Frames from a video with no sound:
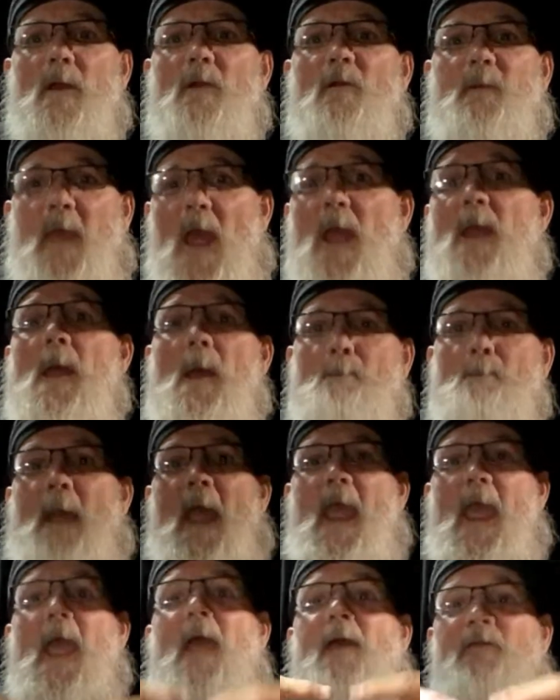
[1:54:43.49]
okay,
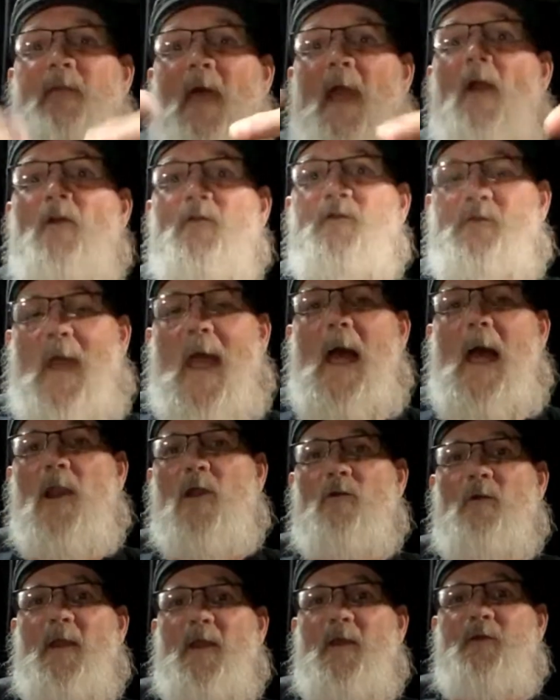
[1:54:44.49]
paying their
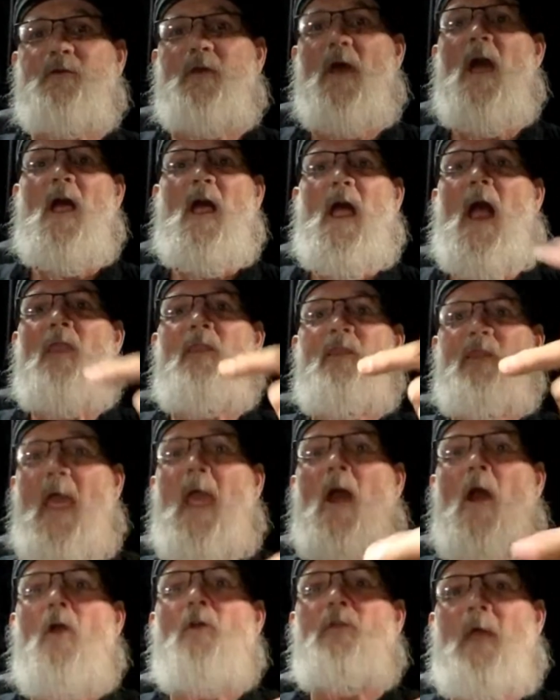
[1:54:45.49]
salaries, and they
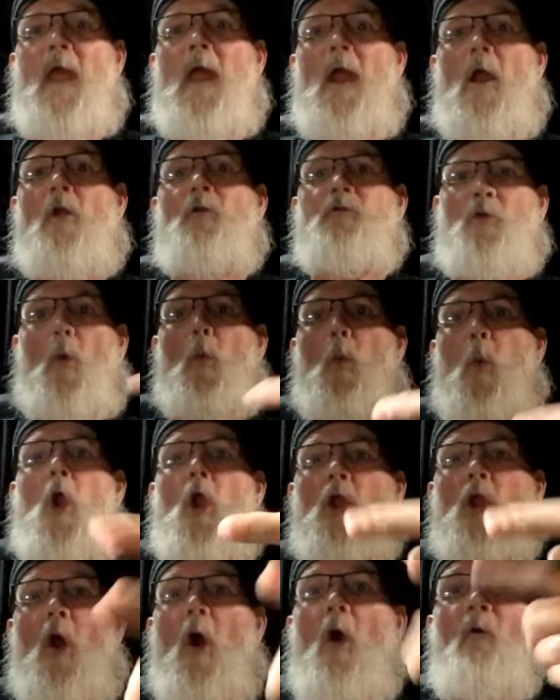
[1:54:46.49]
are there to work
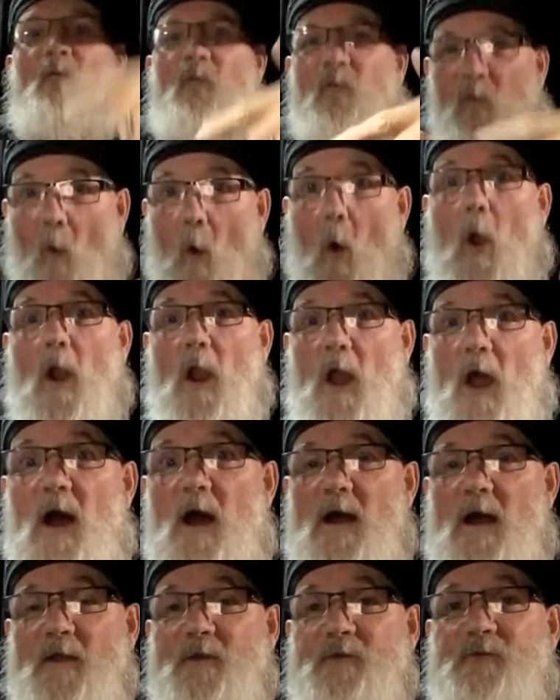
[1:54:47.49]
for
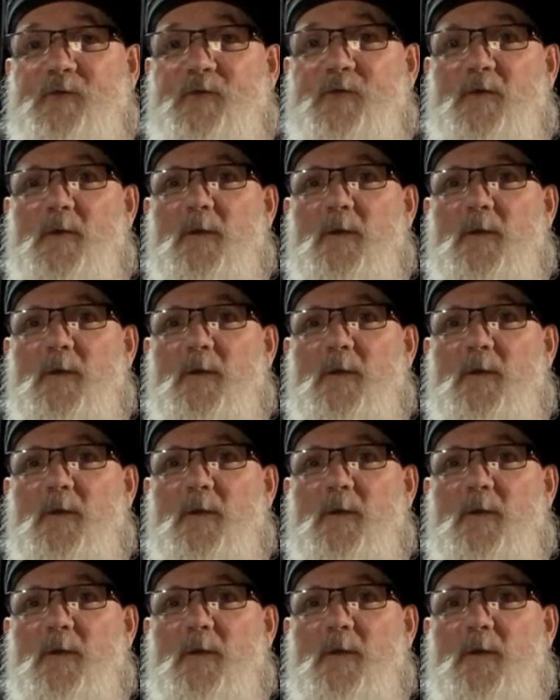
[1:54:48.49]
us.